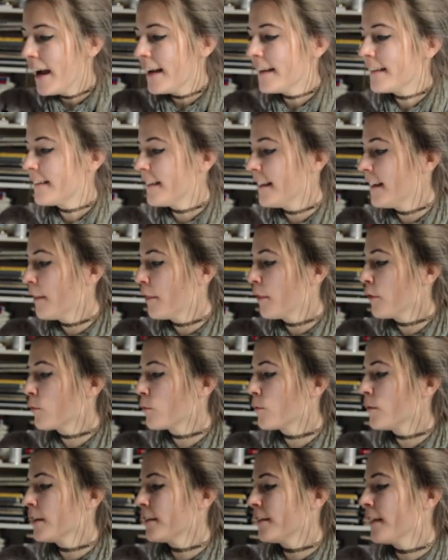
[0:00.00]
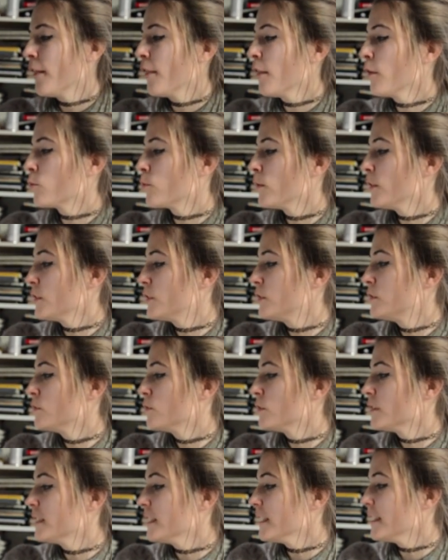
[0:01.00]
I sent this one to
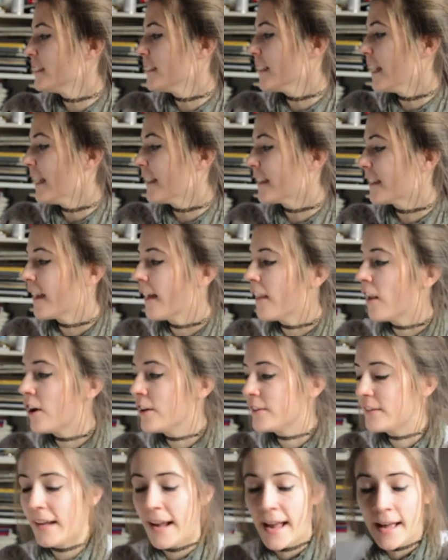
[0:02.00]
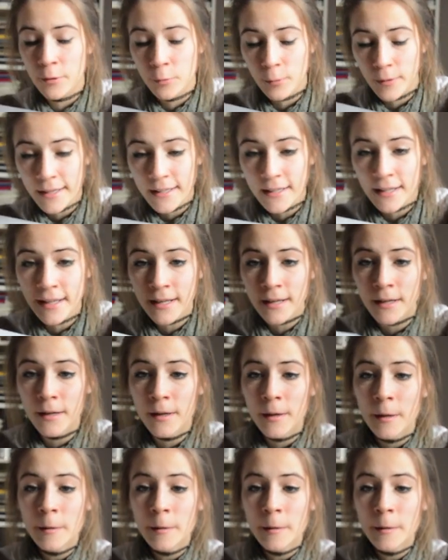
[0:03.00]
CCA, CalArts and Ringling.